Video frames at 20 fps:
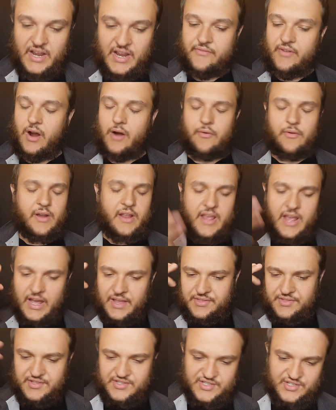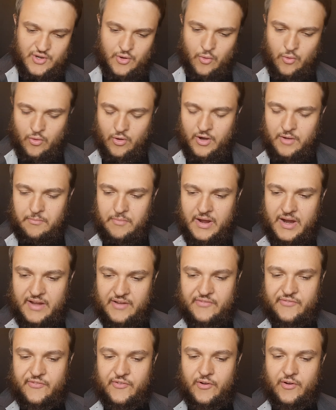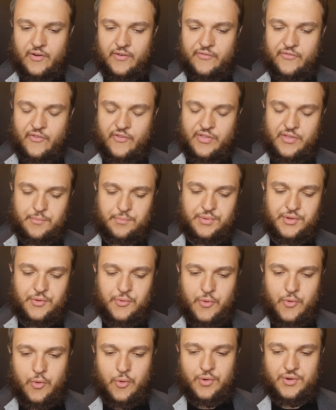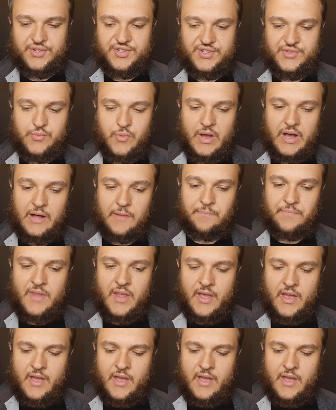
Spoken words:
I've already got the score in mind for the blue course as well.